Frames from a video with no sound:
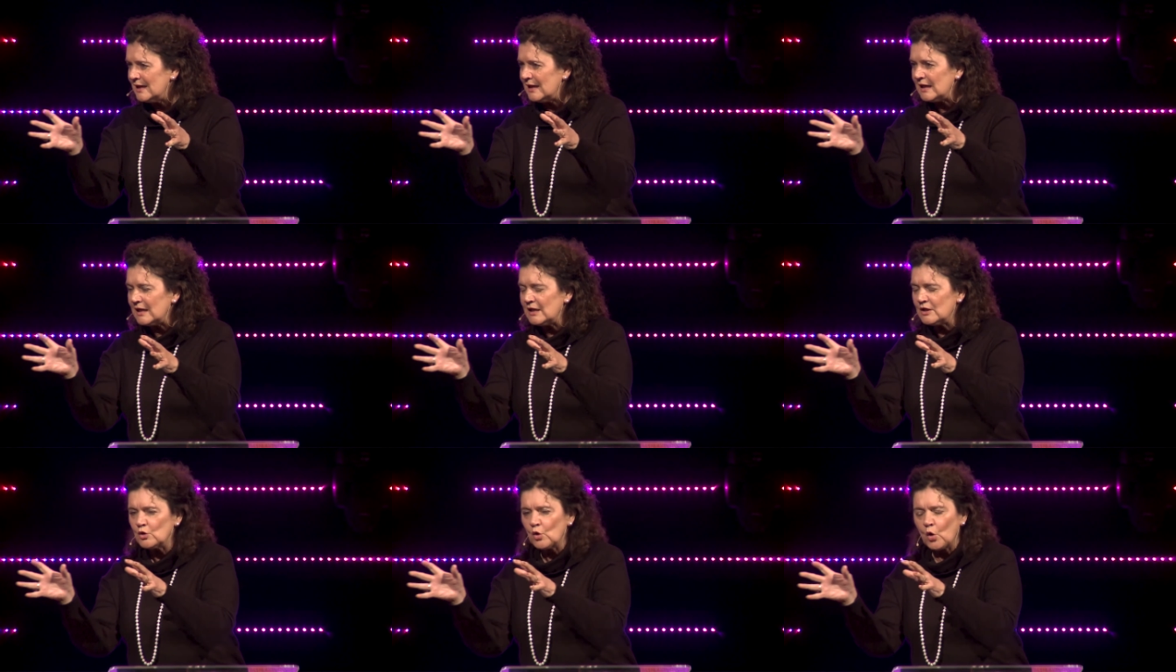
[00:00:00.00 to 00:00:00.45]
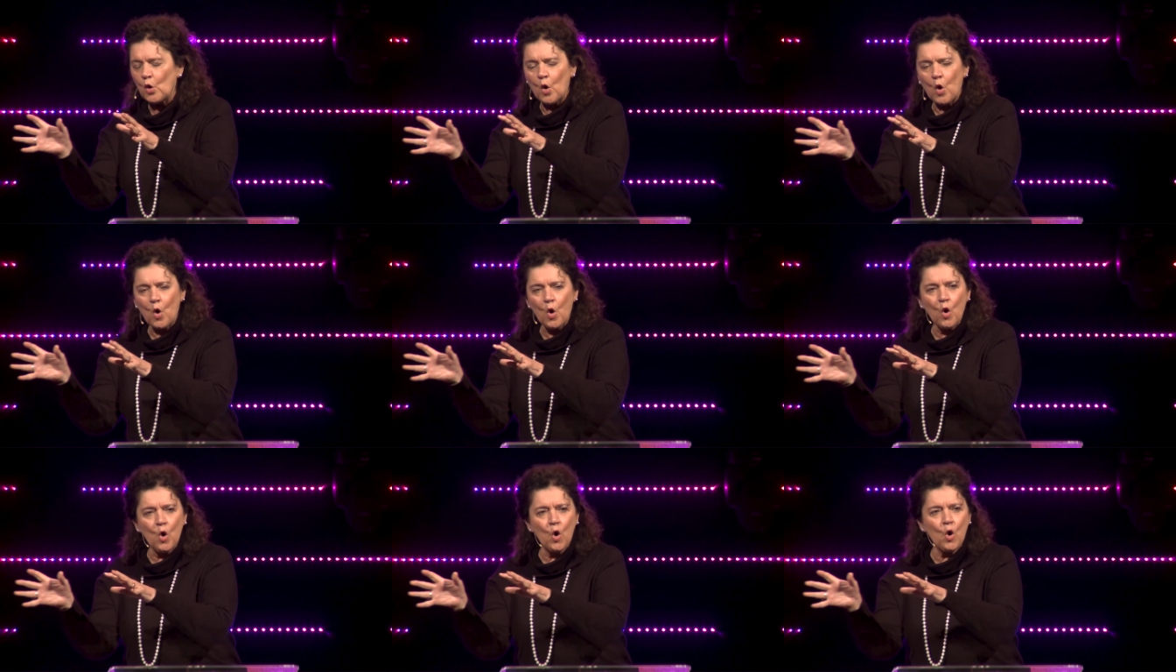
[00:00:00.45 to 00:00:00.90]
in
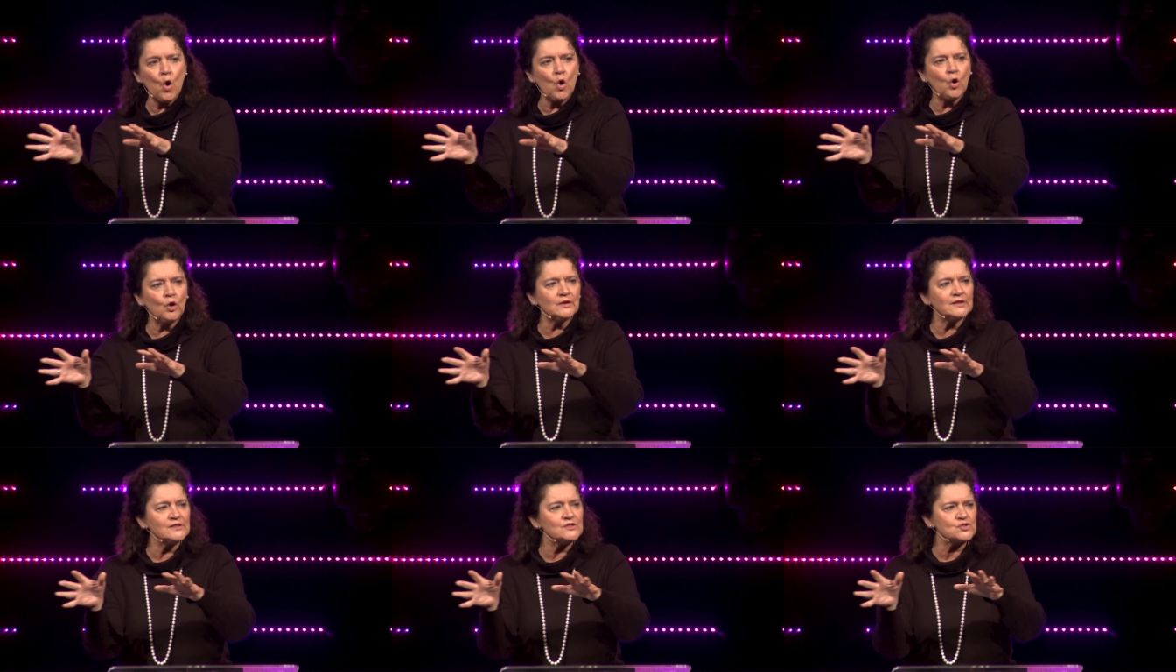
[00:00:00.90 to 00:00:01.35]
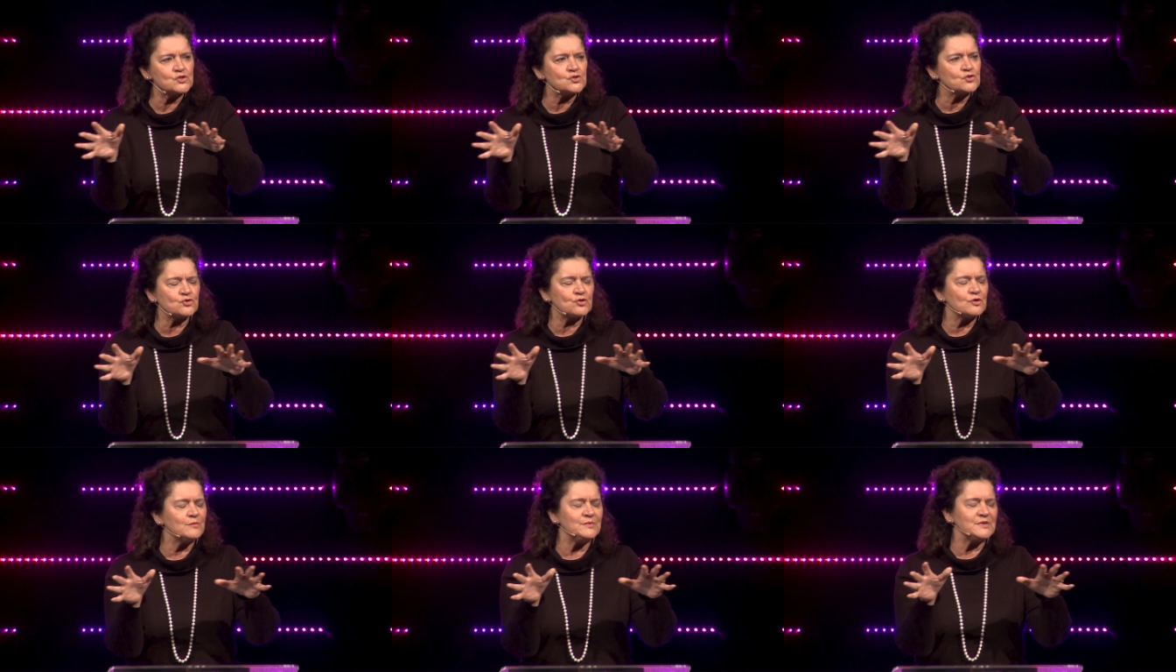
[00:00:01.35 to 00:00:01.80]
all its
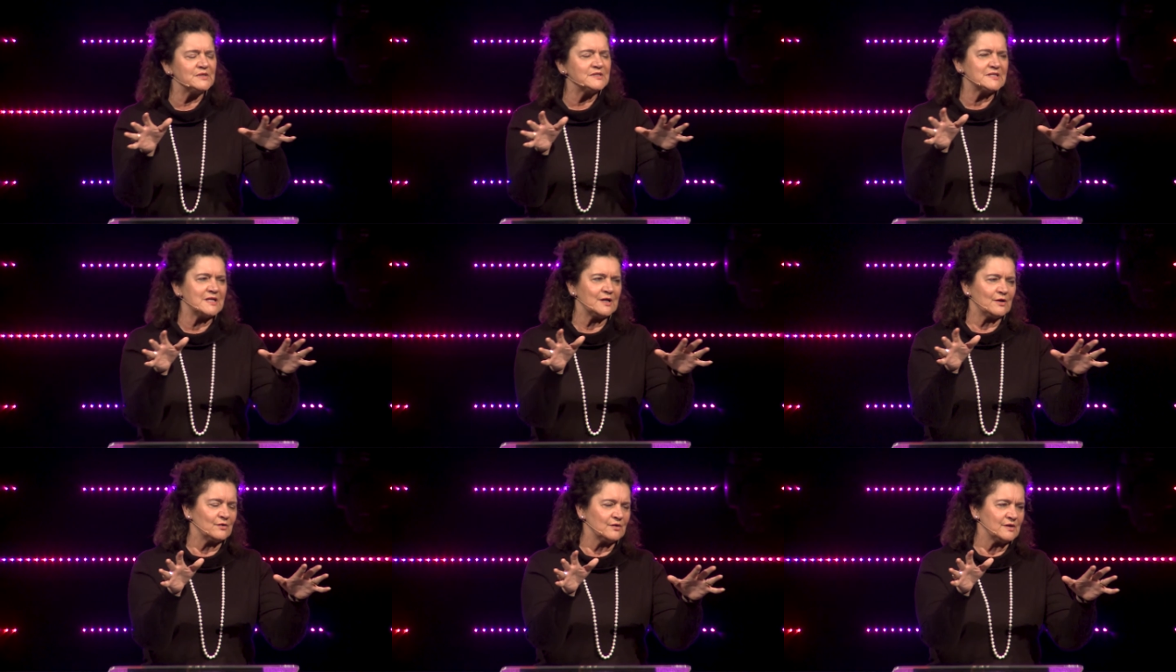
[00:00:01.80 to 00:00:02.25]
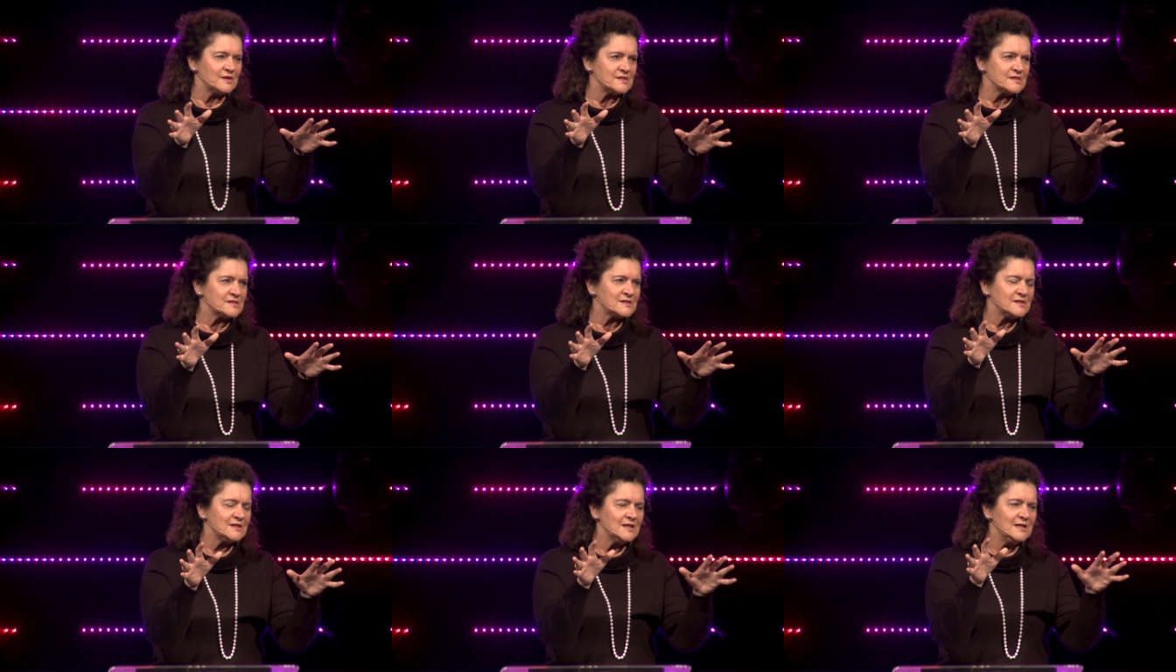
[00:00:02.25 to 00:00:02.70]

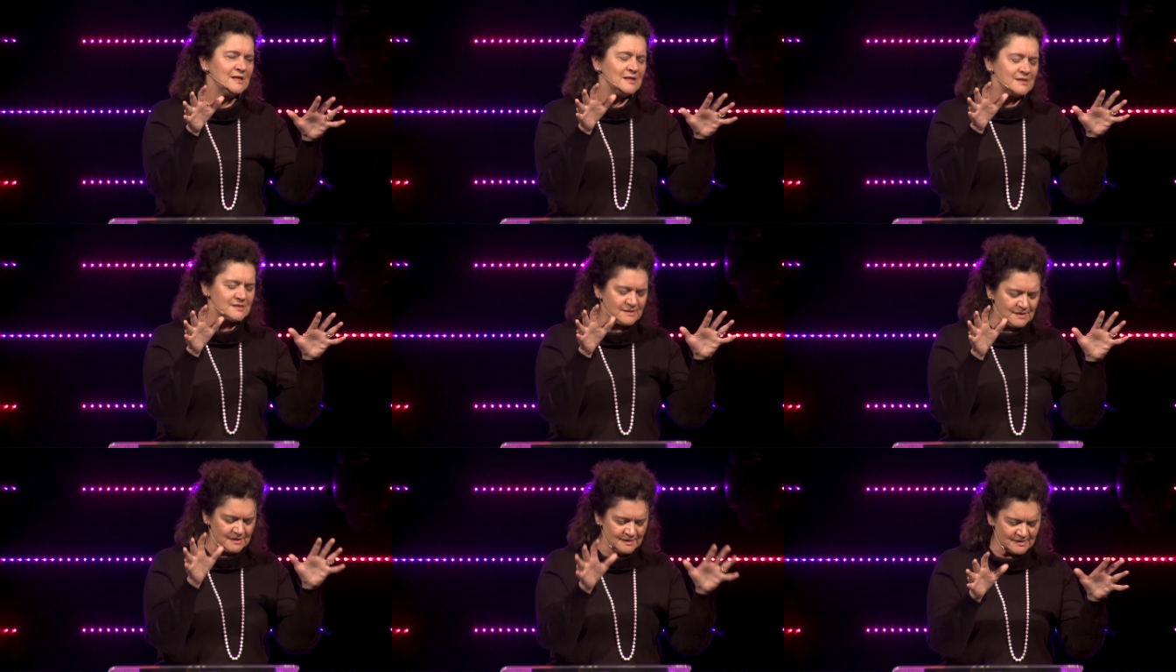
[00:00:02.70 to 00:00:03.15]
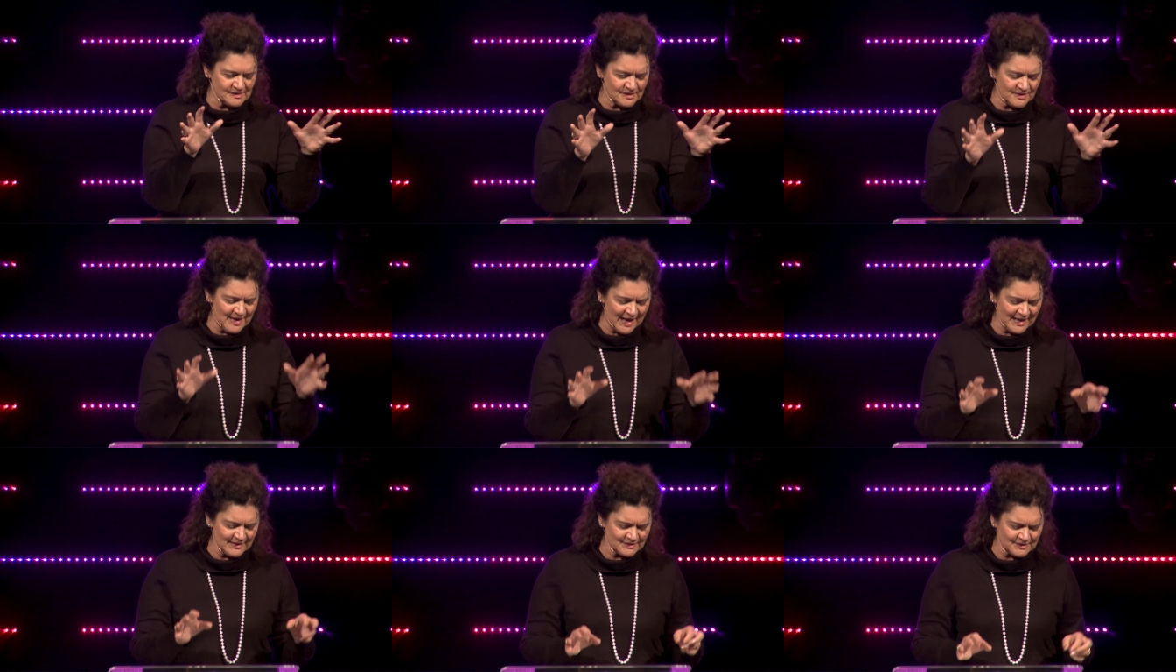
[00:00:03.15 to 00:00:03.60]
tributaries since
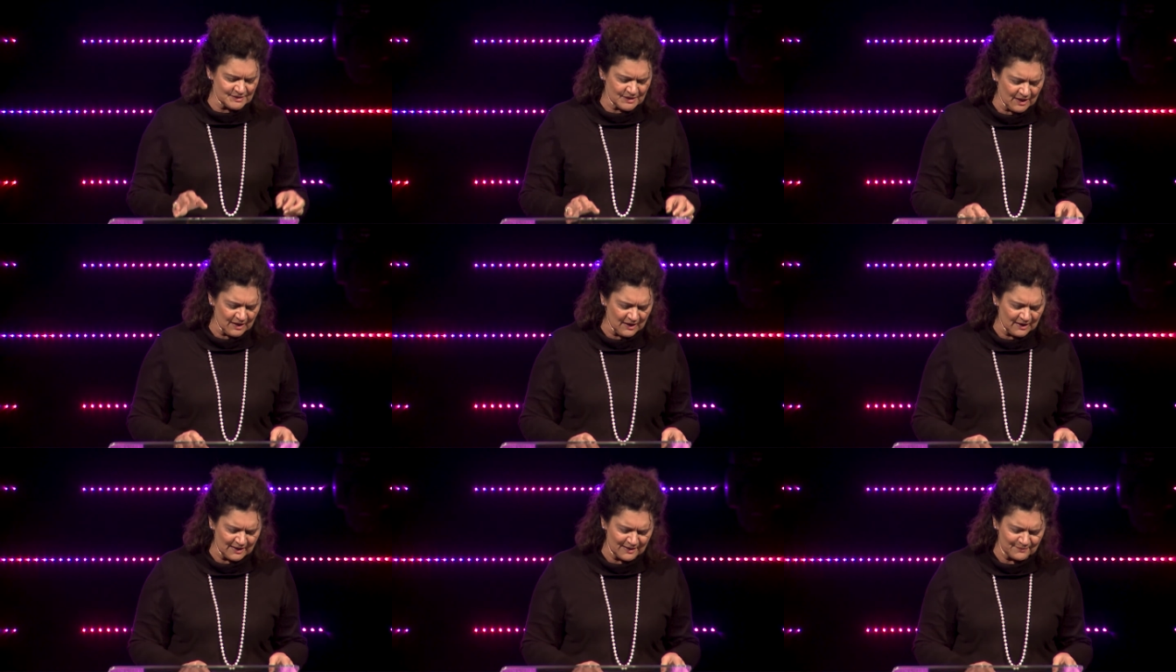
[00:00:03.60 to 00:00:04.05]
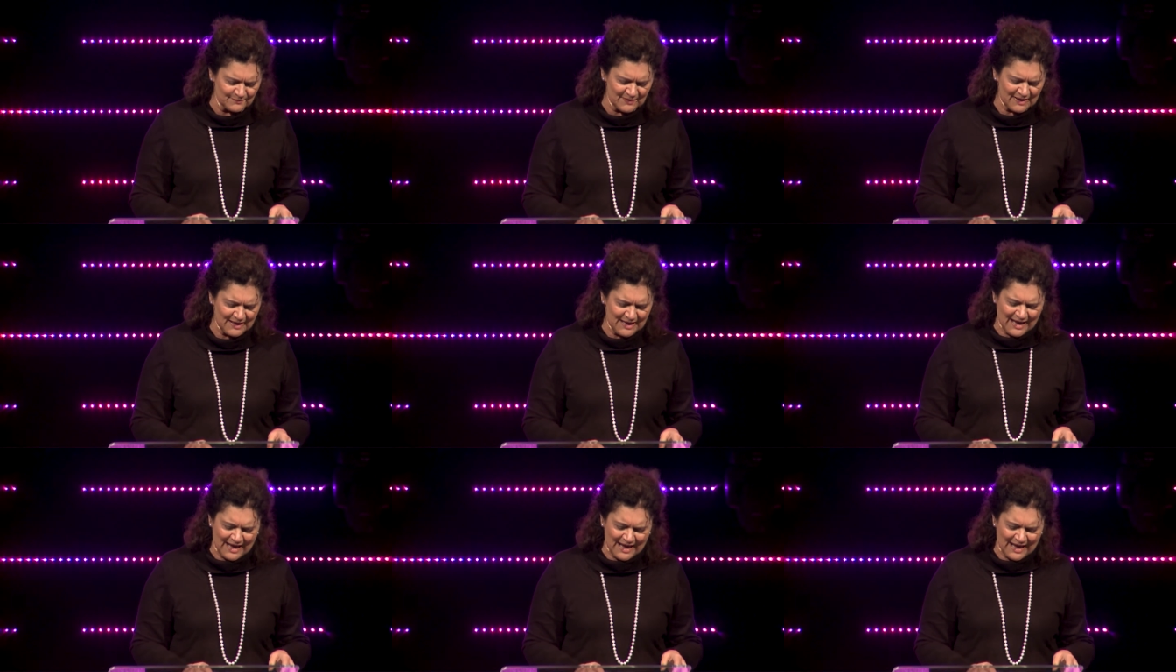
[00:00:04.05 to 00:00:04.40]
that time